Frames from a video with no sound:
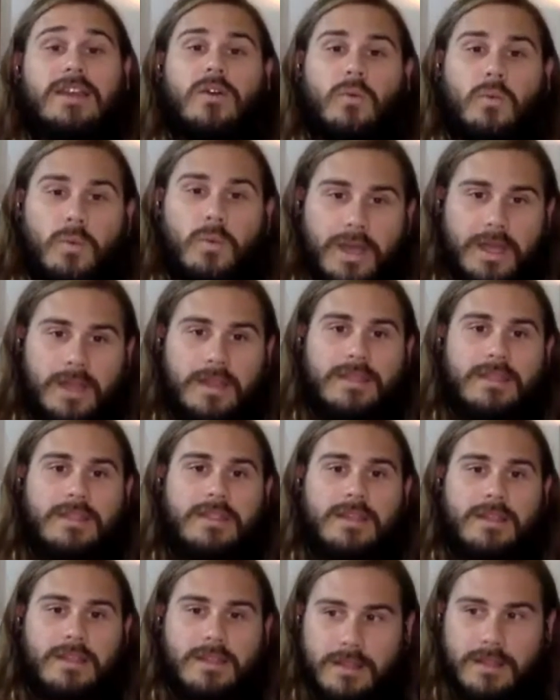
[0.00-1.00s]
with
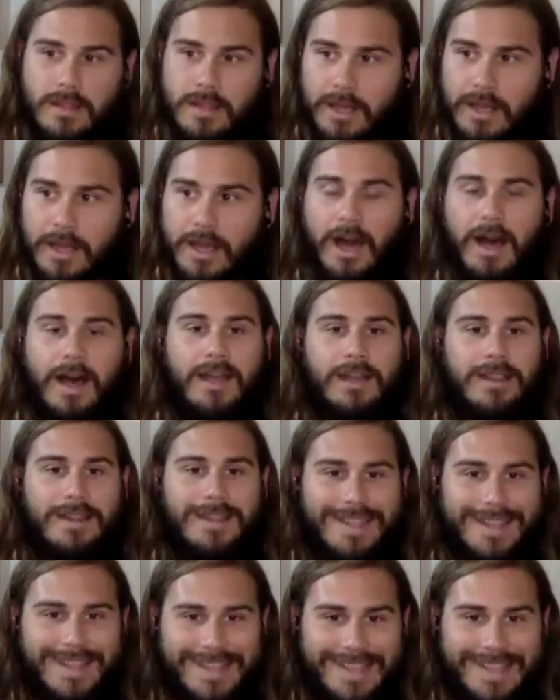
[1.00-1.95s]
the God that